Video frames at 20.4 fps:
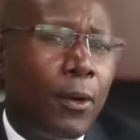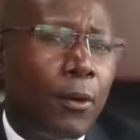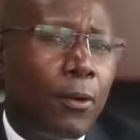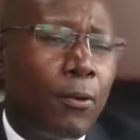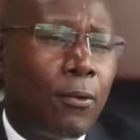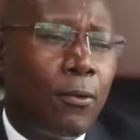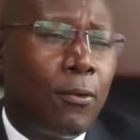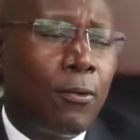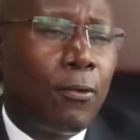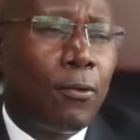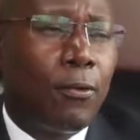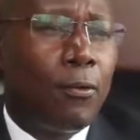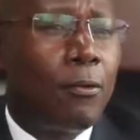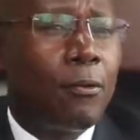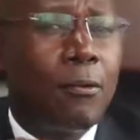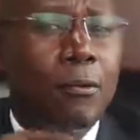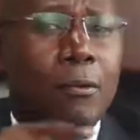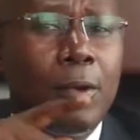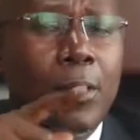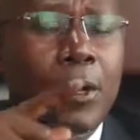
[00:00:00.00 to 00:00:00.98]
who
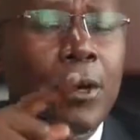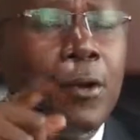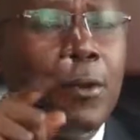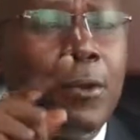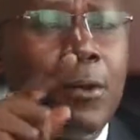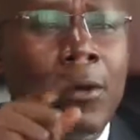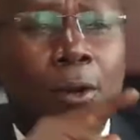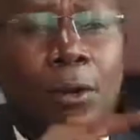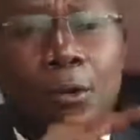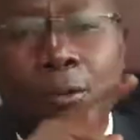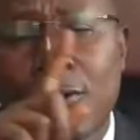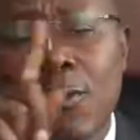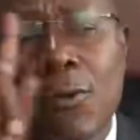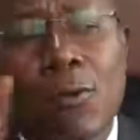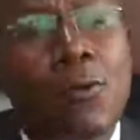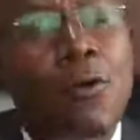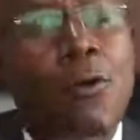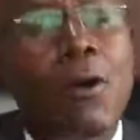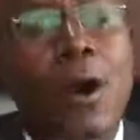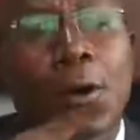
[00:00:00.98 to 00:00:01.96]

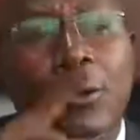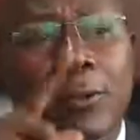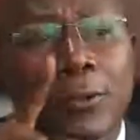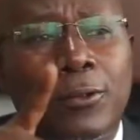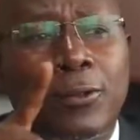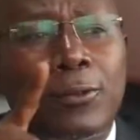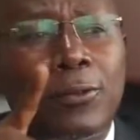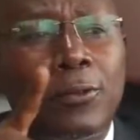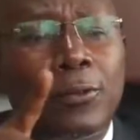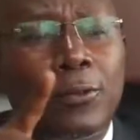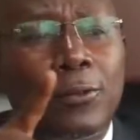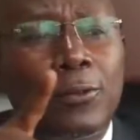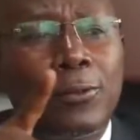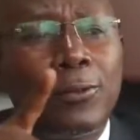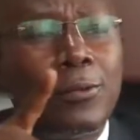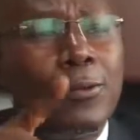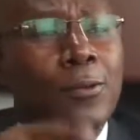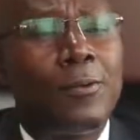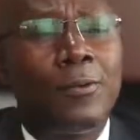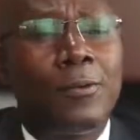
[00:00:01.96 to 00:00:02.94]
go out to
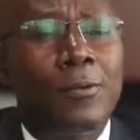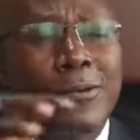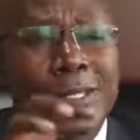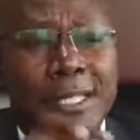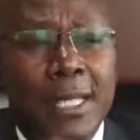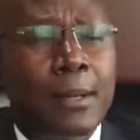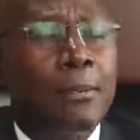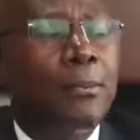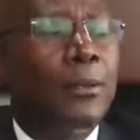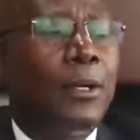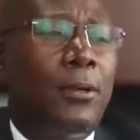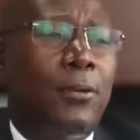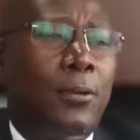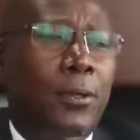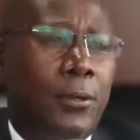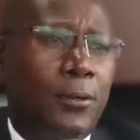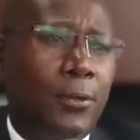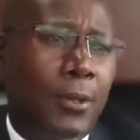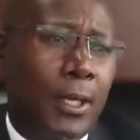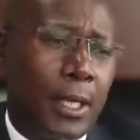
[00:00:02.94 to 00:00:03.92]
look for somebody who
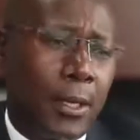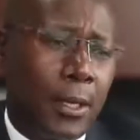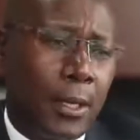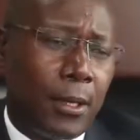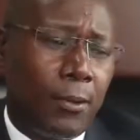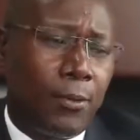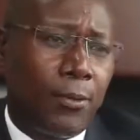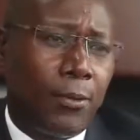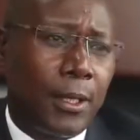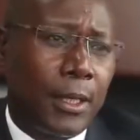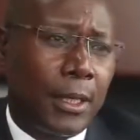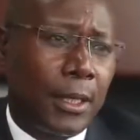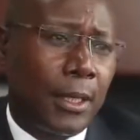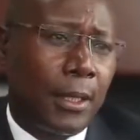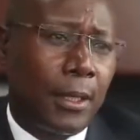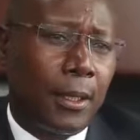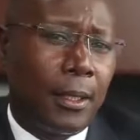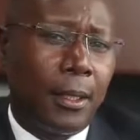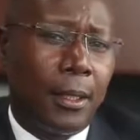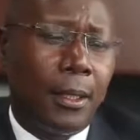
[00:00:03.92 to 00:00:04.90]
is doing a good
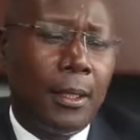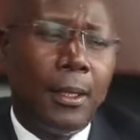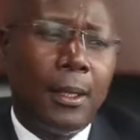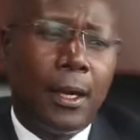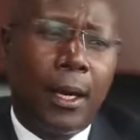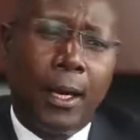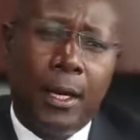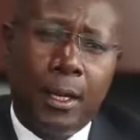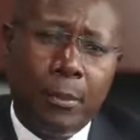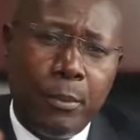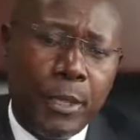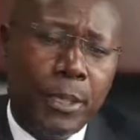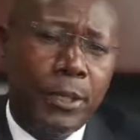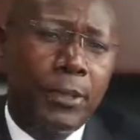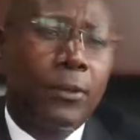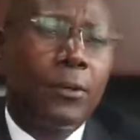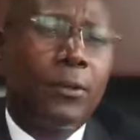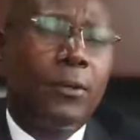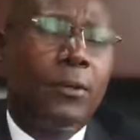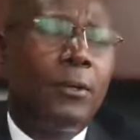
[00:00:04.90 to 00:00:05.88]
thing. And
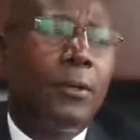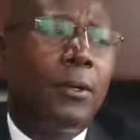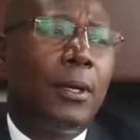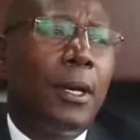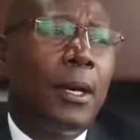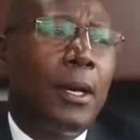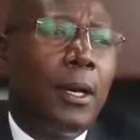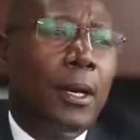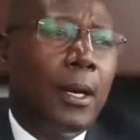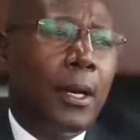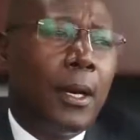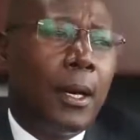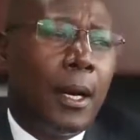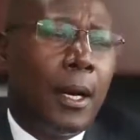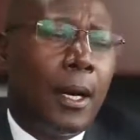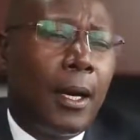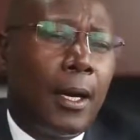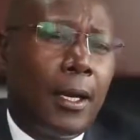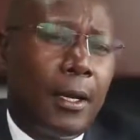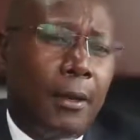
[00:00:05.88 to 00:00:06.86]
based on
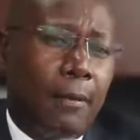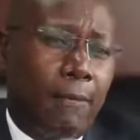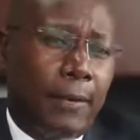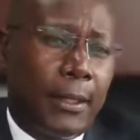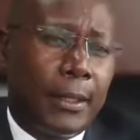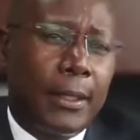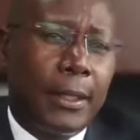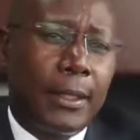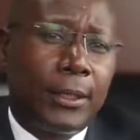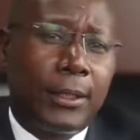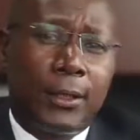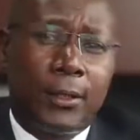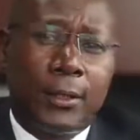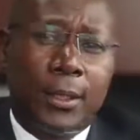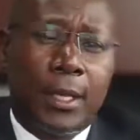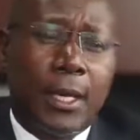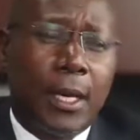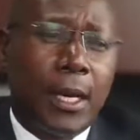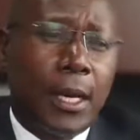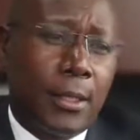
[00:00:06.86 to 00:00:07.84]
the fact that
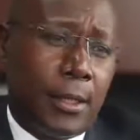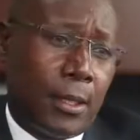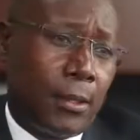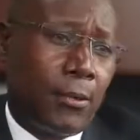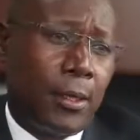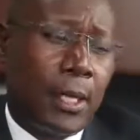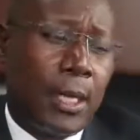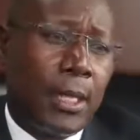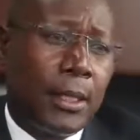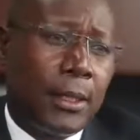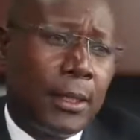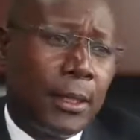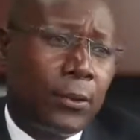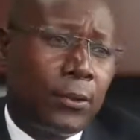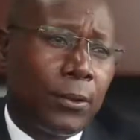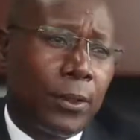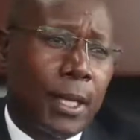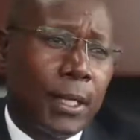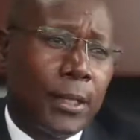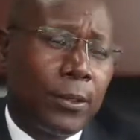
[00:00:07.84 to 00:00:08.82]
as an
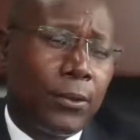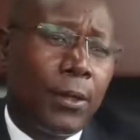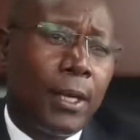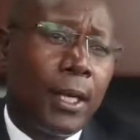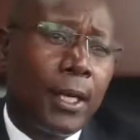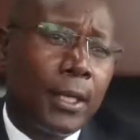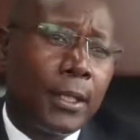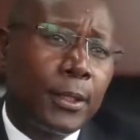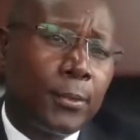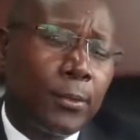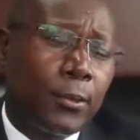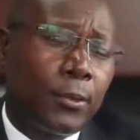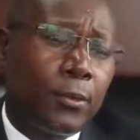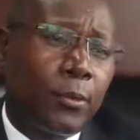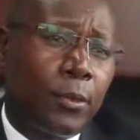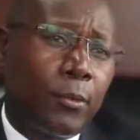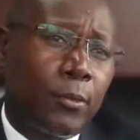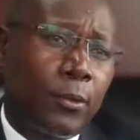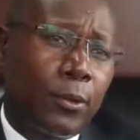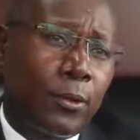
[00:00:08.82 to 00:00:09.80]
organization, as Uganda
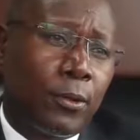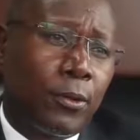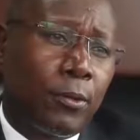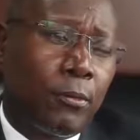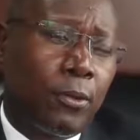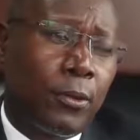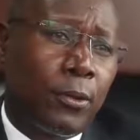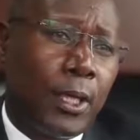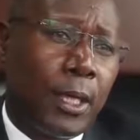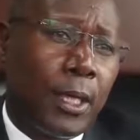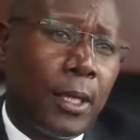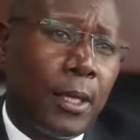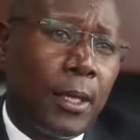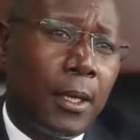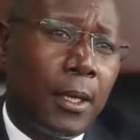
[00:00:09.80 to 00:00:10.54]
Export Promotion Board,